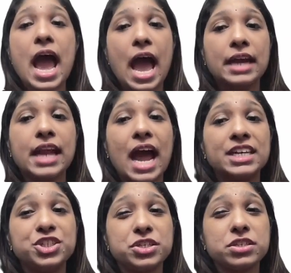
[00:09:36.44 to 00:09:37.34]
and
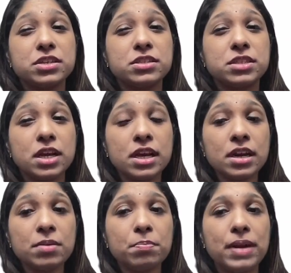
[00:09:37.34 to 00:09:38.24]
had just a
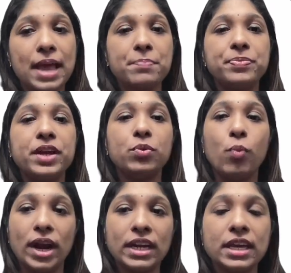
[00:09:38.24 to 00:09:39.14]
single bleb in
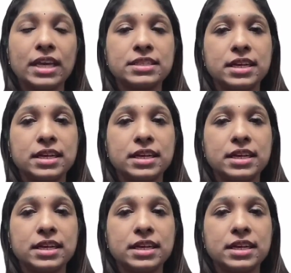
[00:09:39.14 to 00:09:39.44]
one case,